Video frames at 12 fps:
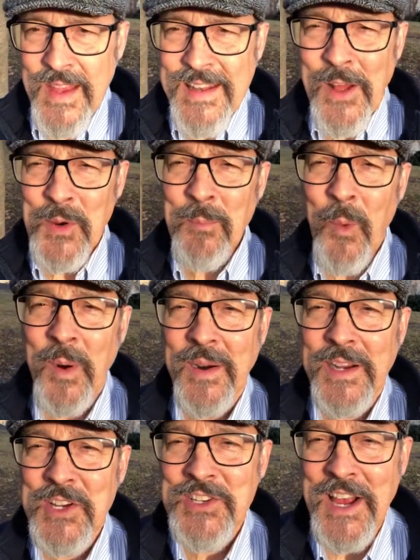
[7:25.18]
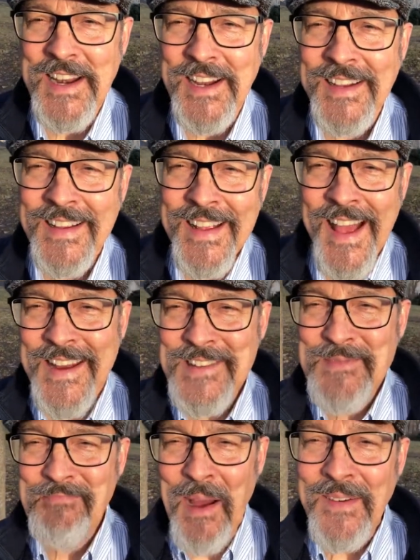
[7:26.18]
Now, there are more exciting and
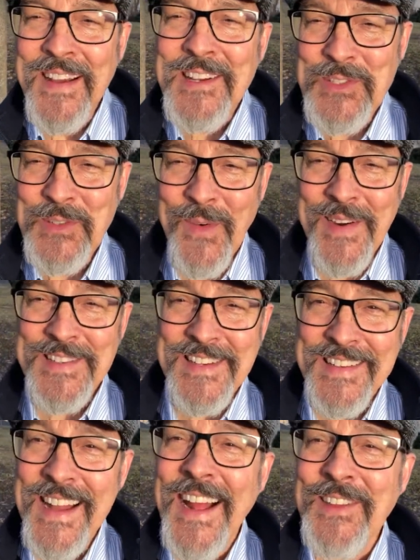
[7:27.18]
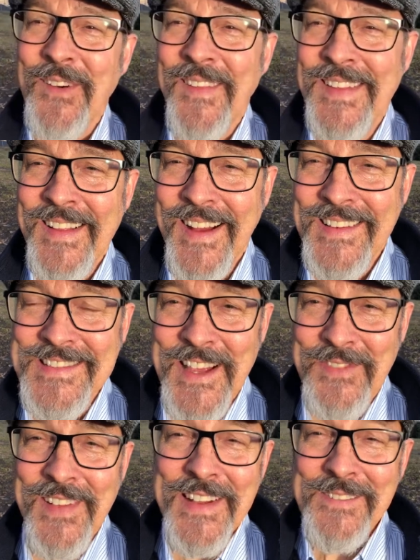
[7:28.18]
inspiring stories in Daniel. I
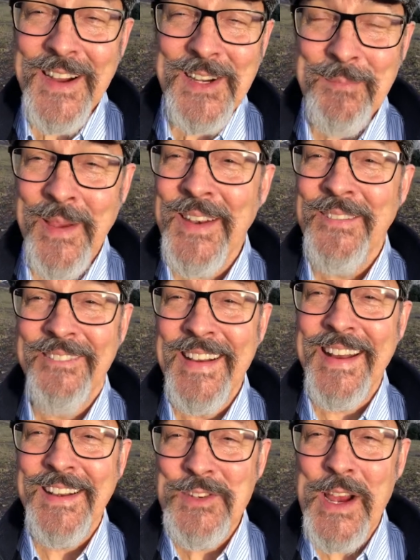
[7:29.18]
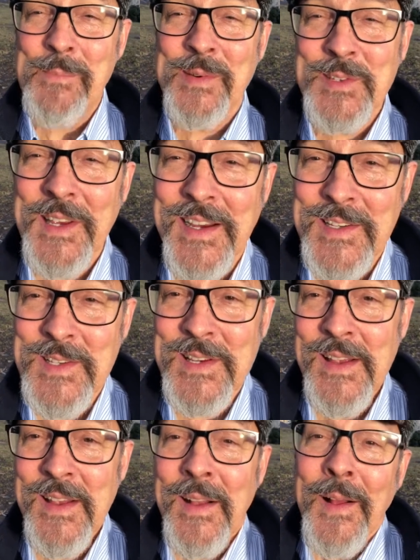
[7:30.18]
definitely recommend reading chapter 6.
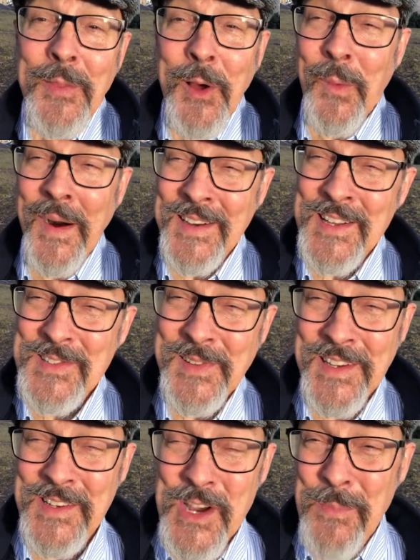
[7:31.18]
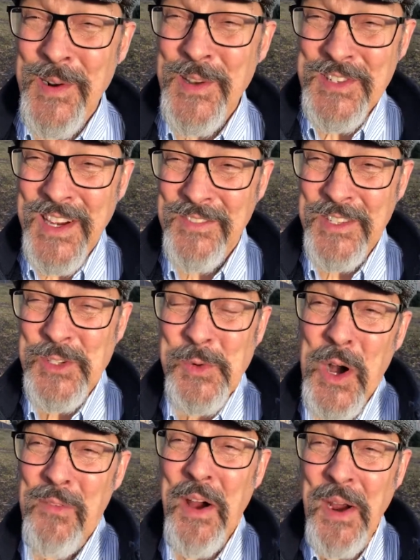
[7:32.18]
Though honestly, chapters 7 to
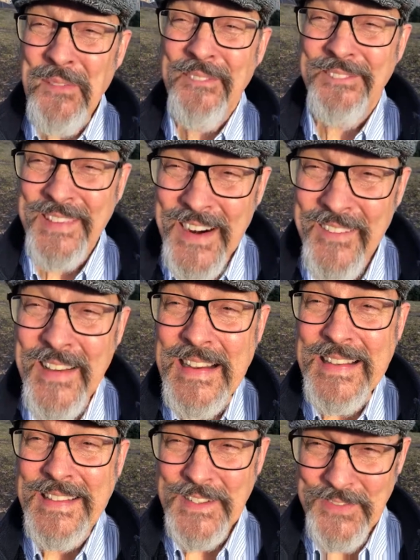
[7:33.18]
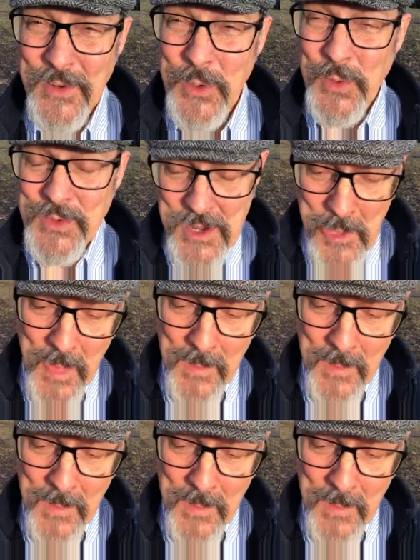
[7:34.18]
12 are very difficult.